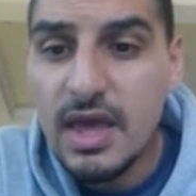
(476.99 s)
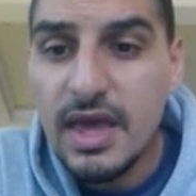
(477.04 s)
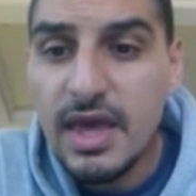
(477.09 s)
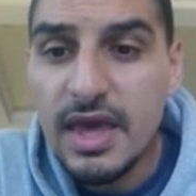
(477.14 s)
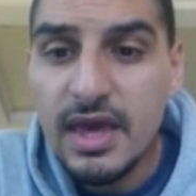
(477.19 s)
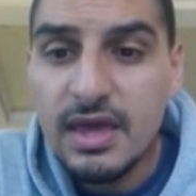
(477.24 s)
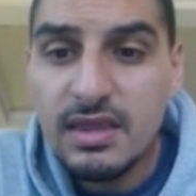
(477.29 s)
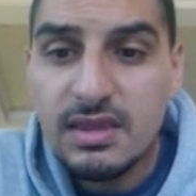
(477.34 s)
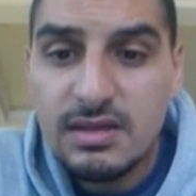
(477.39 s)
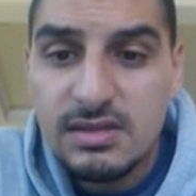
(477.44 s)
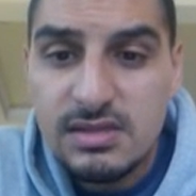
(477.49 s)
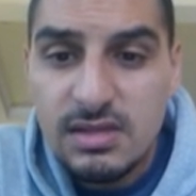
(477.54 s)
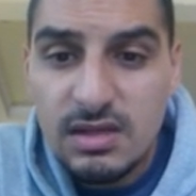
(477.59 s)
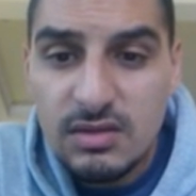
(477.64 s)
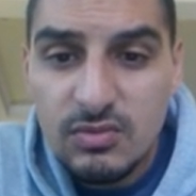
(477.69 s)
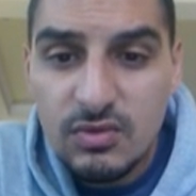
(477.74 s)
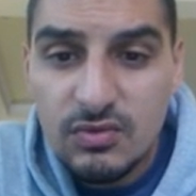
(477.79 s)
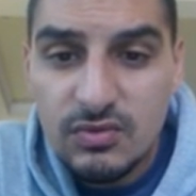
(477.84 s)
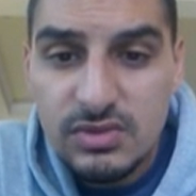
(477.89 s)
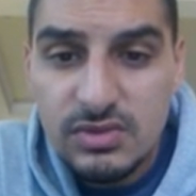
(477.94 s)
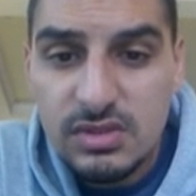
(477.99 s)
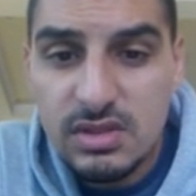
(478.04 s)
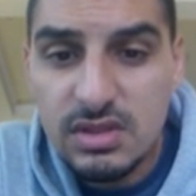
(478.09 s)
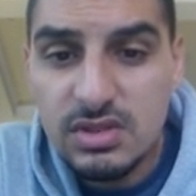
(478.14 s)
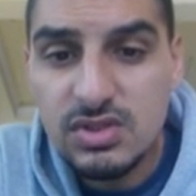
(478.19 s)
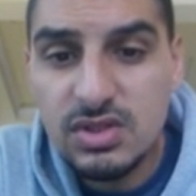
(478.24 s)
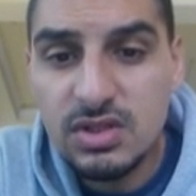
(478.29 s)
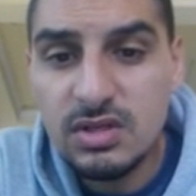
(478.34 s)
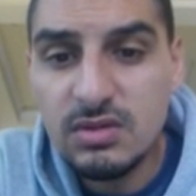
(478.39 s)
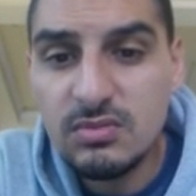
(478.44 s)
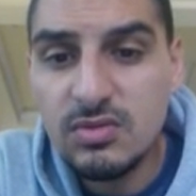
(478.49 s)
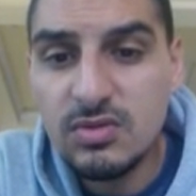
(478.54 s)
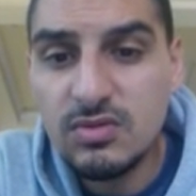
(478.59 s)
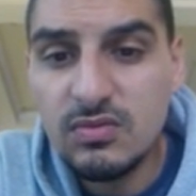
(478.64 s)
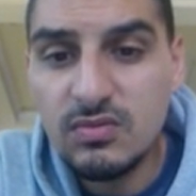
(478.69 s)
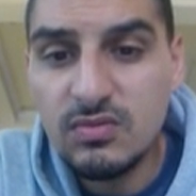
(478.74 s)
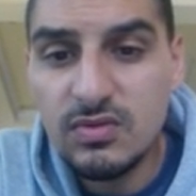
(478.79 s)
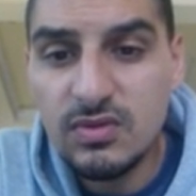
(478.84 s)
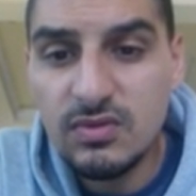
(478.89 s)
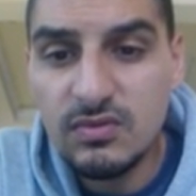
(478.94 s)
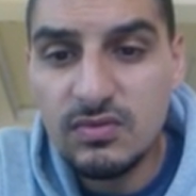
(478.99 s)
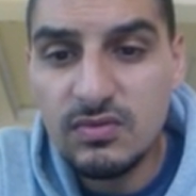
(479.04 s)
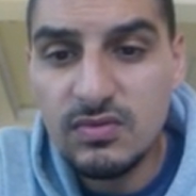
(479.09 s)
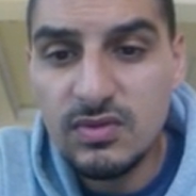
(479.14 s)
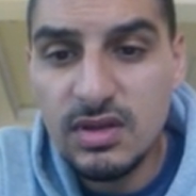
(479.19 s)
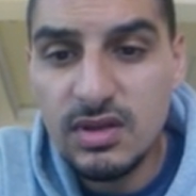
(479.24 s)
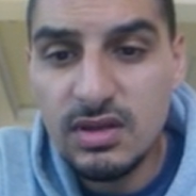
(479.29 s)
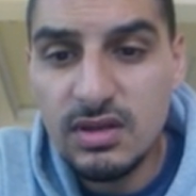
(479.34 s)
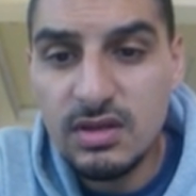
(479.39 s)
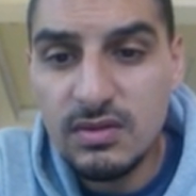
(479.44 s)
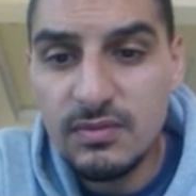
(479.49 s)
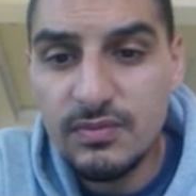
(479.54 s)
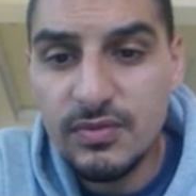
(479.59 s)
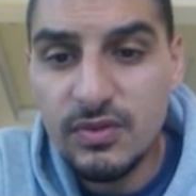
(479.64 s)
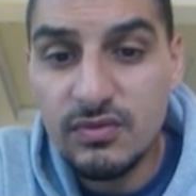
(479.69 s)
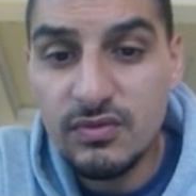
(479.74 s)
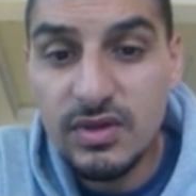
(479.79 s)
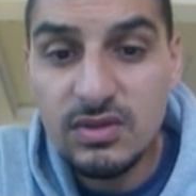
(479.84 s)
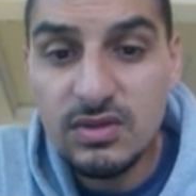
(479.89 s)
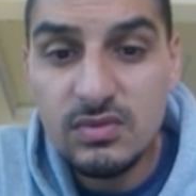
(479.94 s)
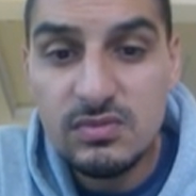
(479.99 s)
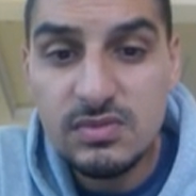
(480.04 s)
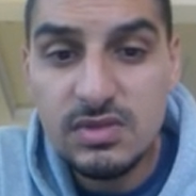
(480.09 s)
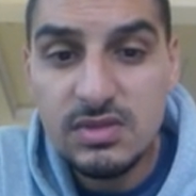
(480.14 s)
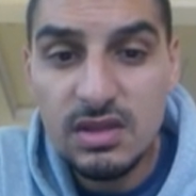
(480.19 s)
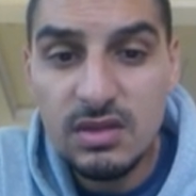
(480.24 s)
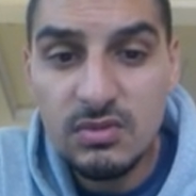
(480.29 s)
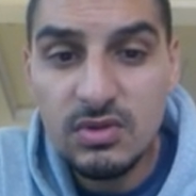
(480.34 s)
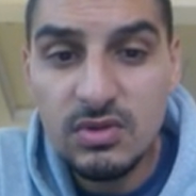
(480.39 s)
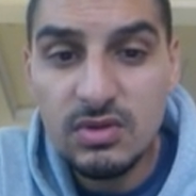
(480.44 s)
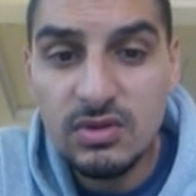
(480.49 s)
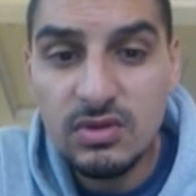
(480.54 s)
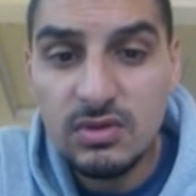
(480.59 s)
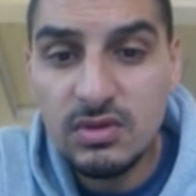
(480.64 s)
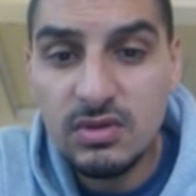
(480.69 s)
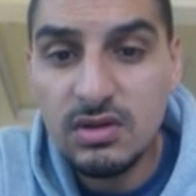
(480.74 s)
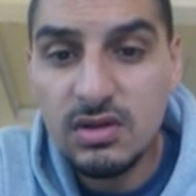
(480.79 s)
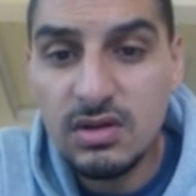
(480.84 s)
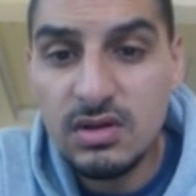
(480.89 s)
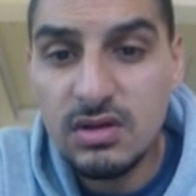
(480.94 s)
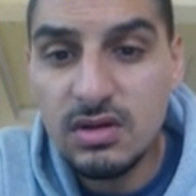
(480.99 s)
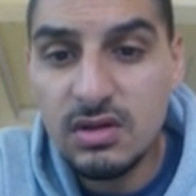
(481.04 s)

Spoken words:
and the sum of oxidation number of atoms in a molecule are